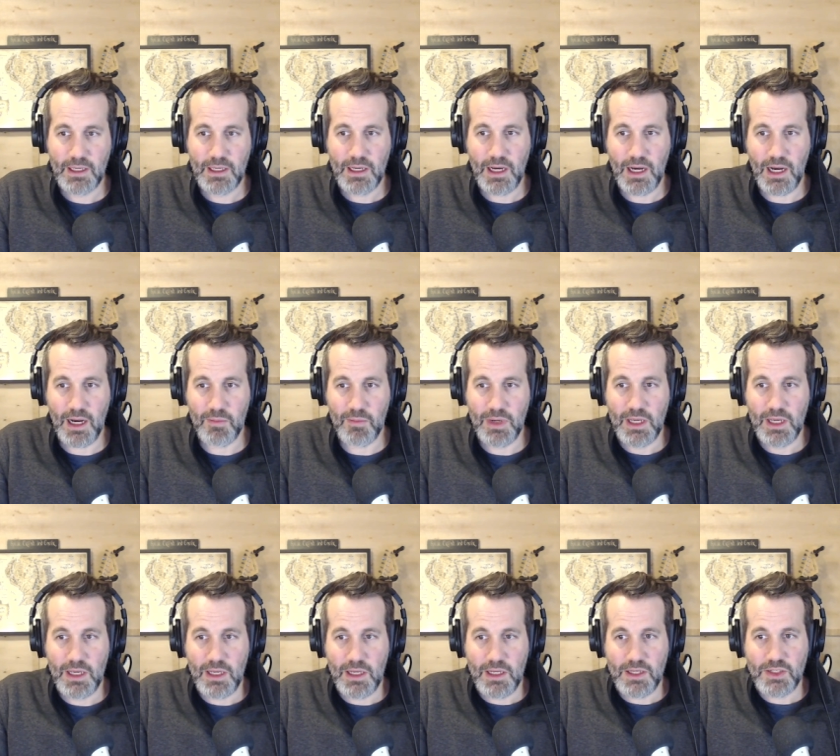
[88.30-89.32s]
um,
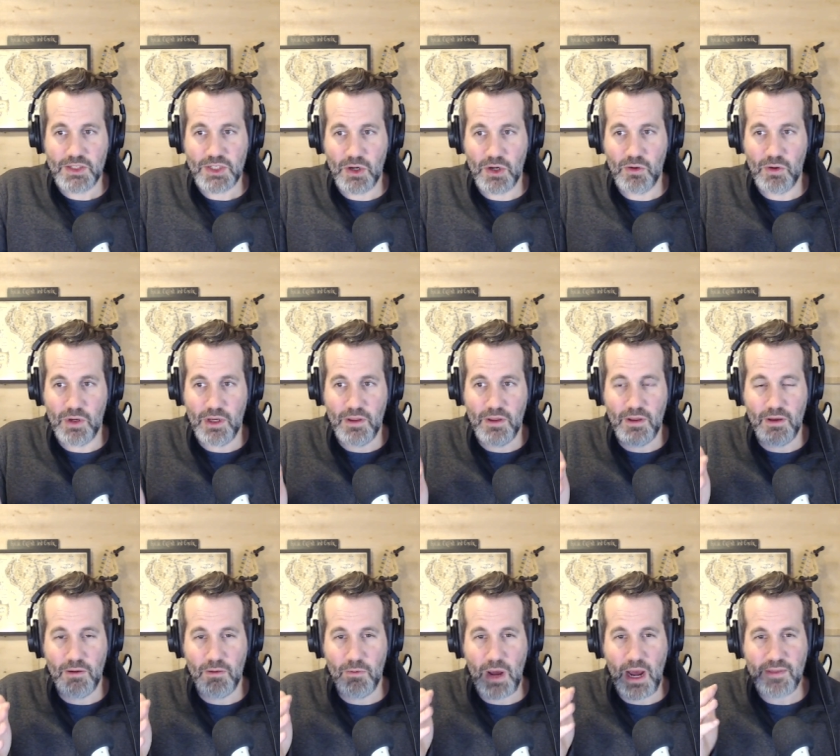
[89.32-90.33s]
so
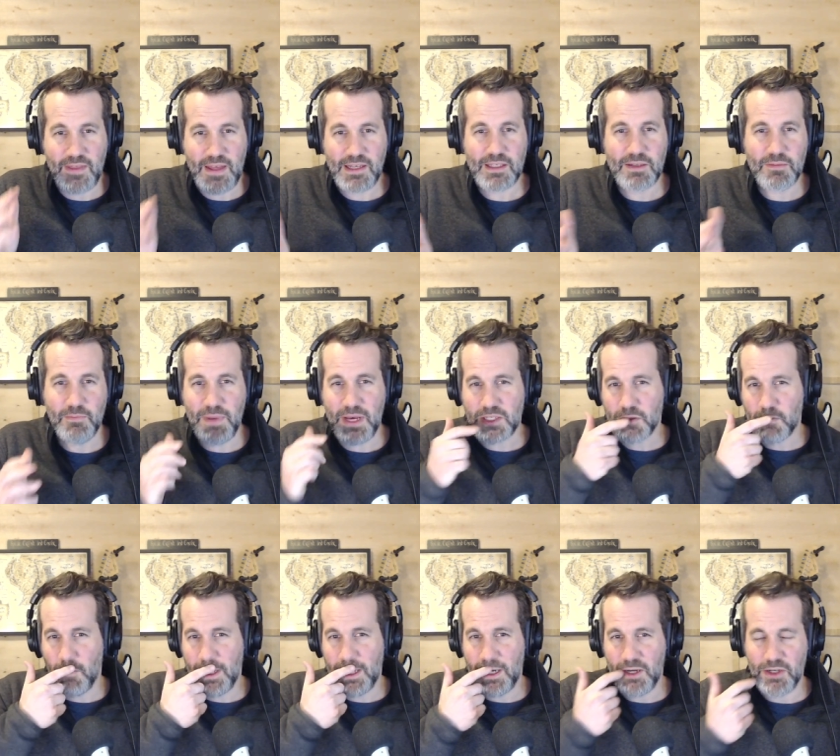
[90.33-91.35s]
I think the best
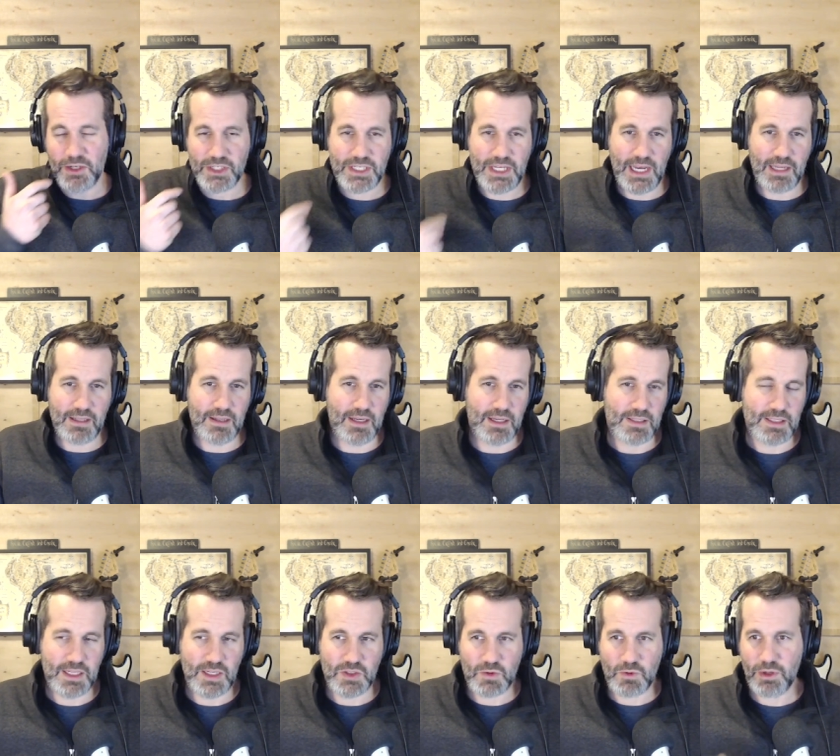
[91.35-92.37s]
way to understand this
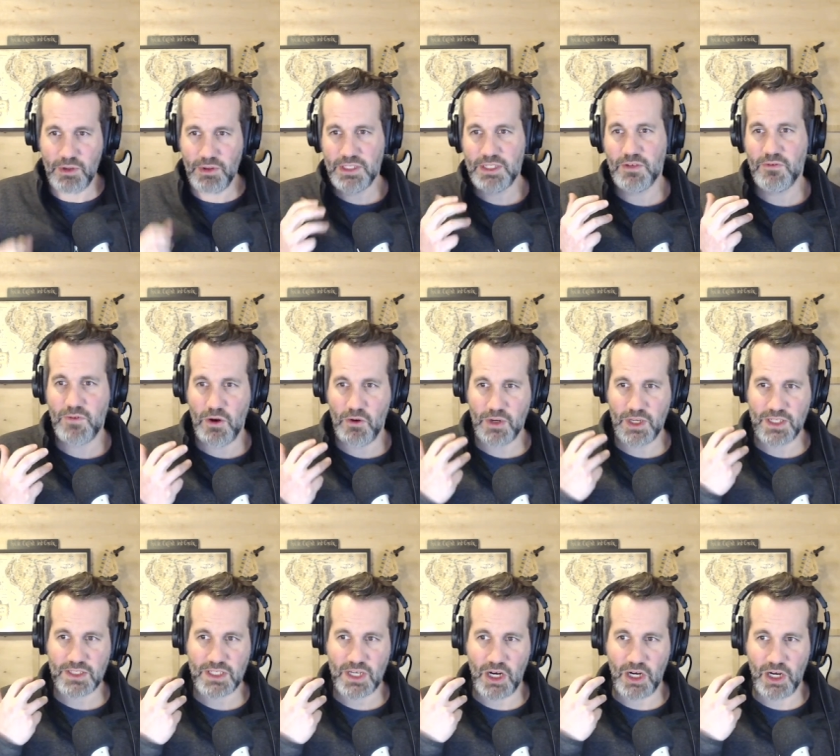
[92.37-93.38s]
is really to
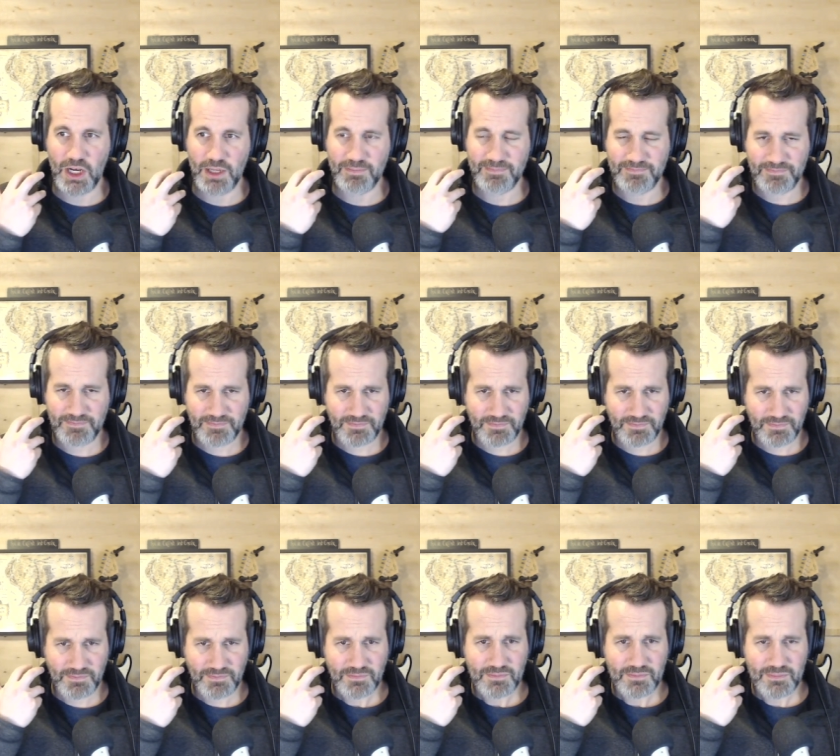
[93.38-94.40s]
focus on
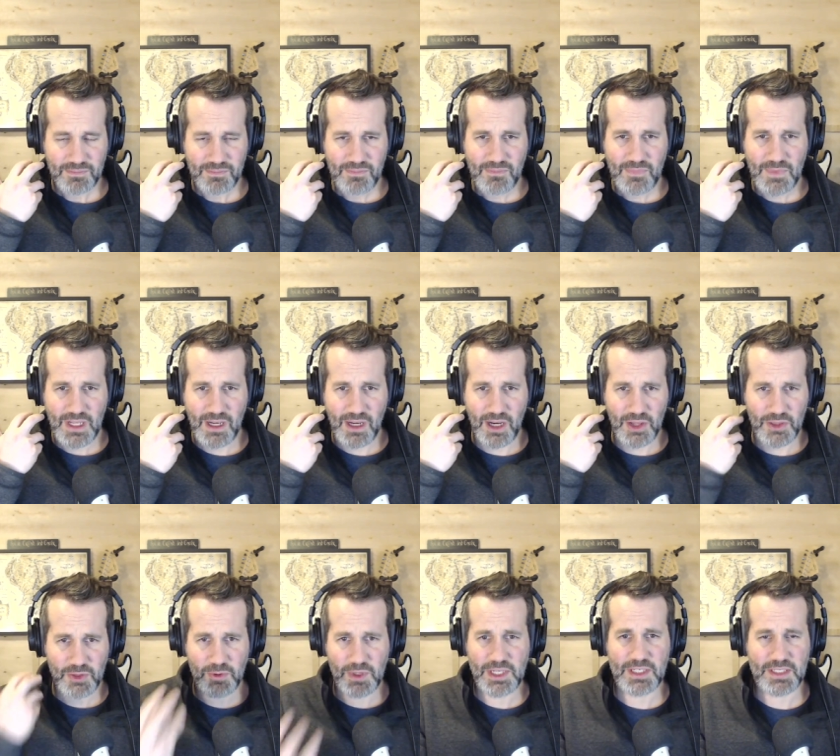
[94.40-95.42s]
uh,
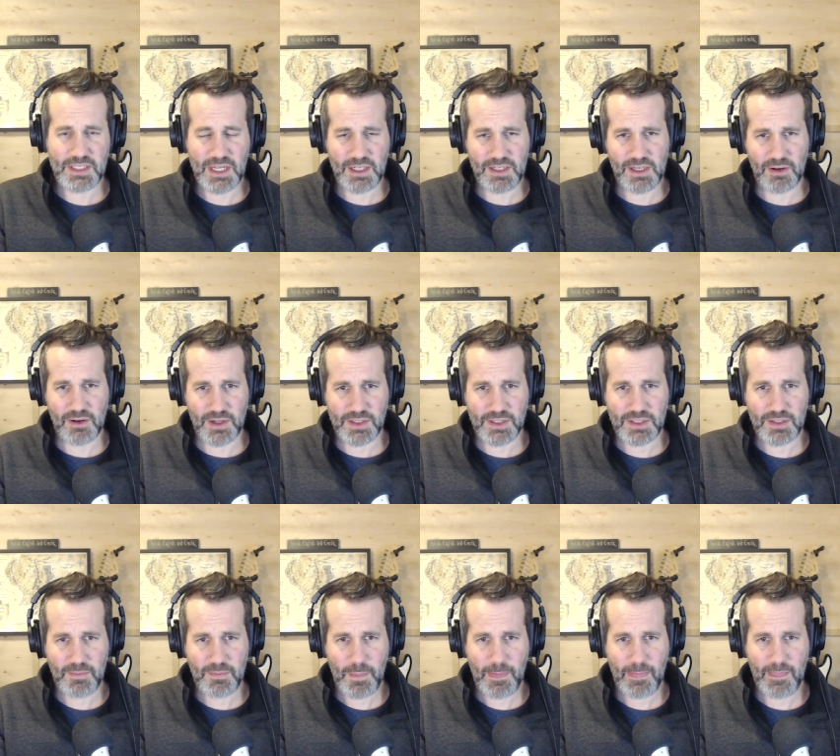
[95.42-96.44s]
three distinct eras.
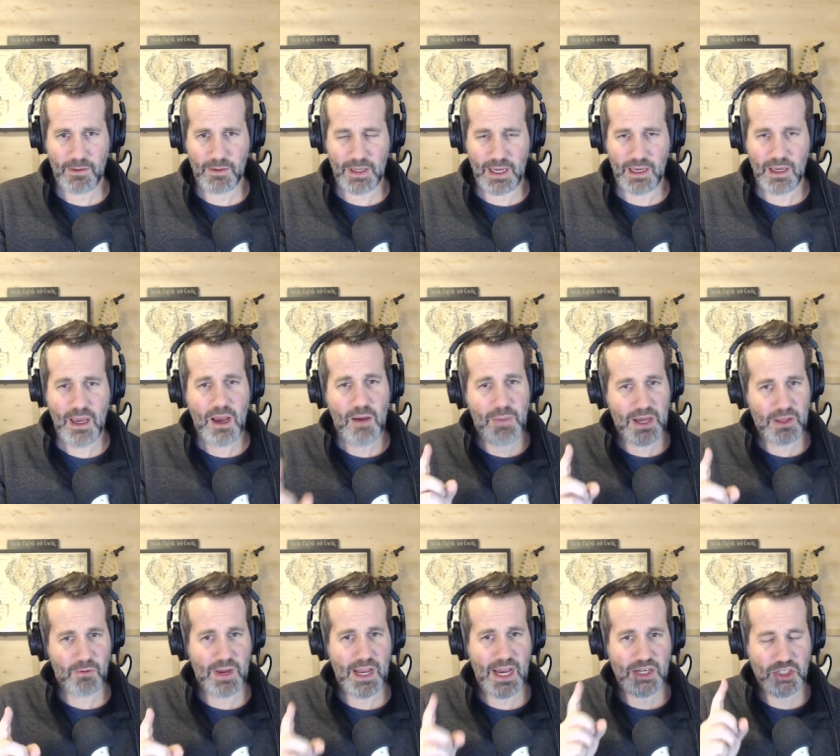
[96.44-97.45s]
Okay. By the
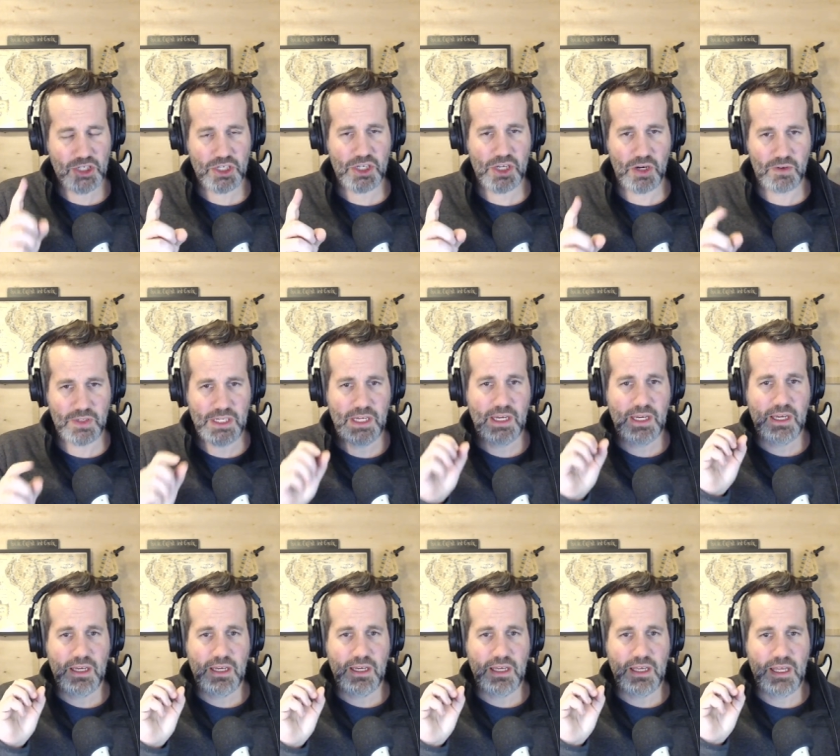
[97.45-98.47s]
way, I should note
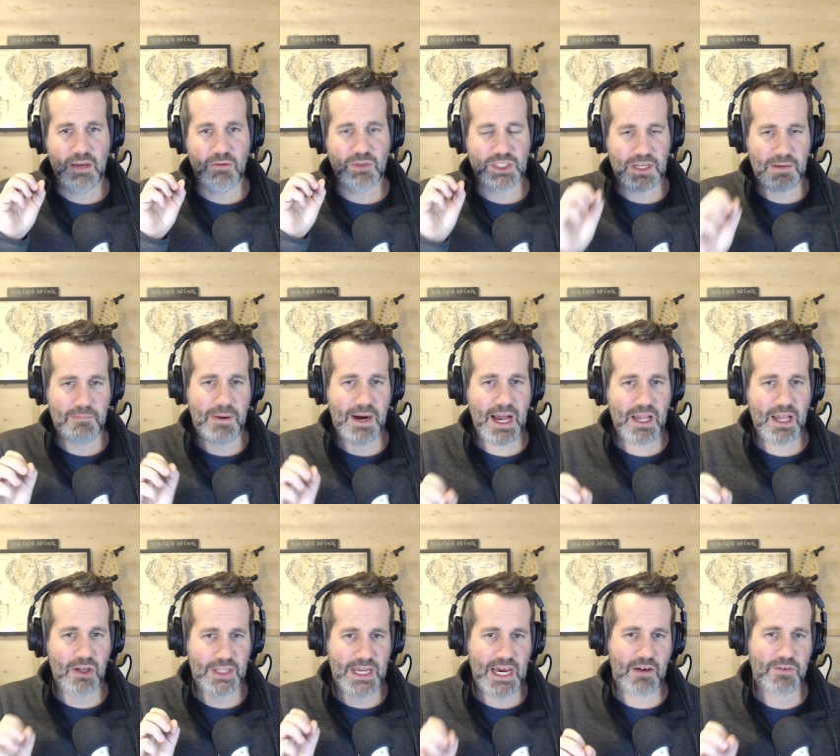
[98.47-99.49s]
it was
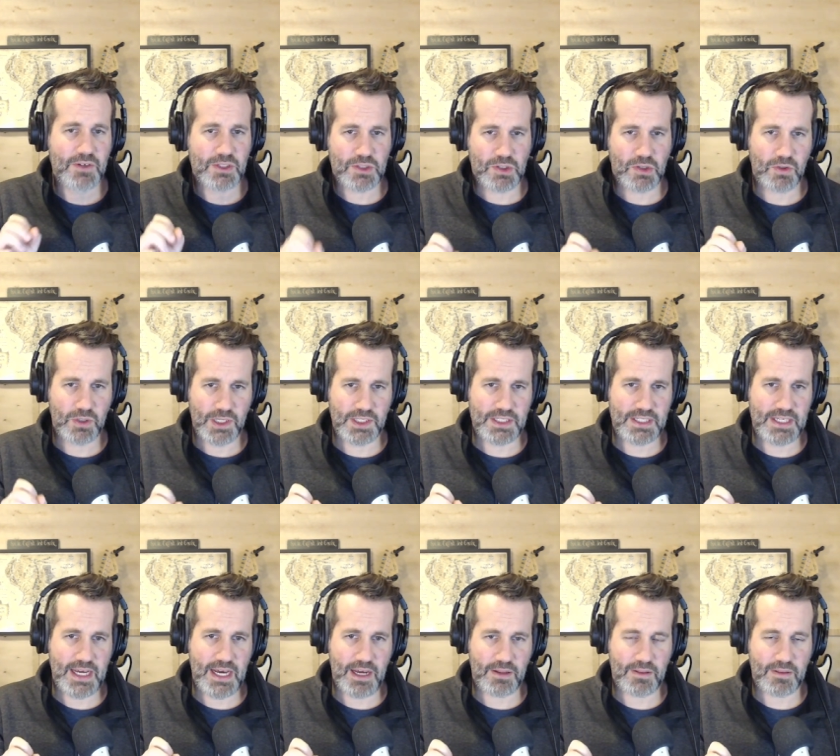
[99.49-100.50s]
compiled after Tolkien's
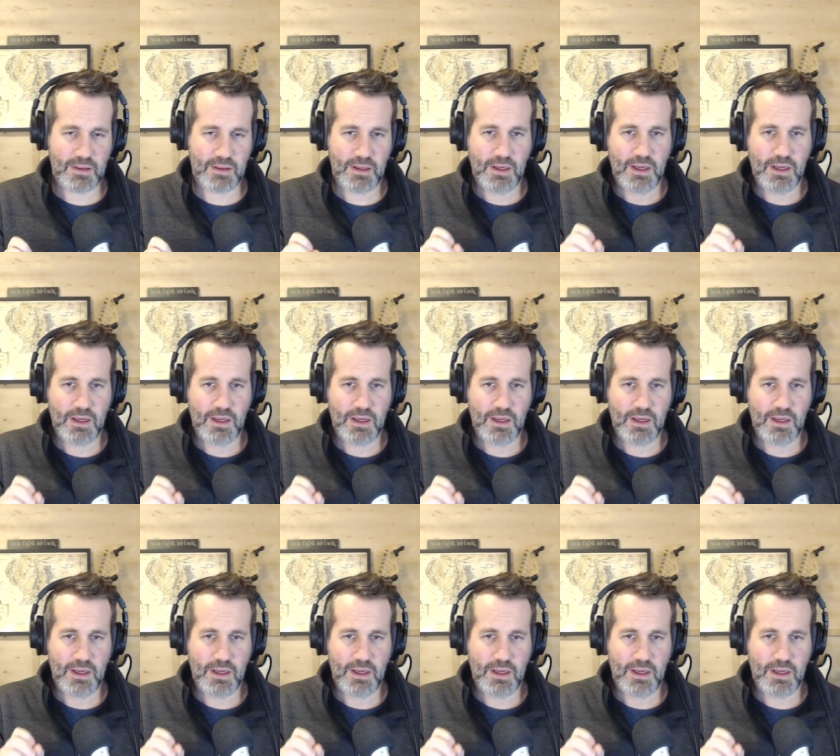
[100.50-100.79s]
death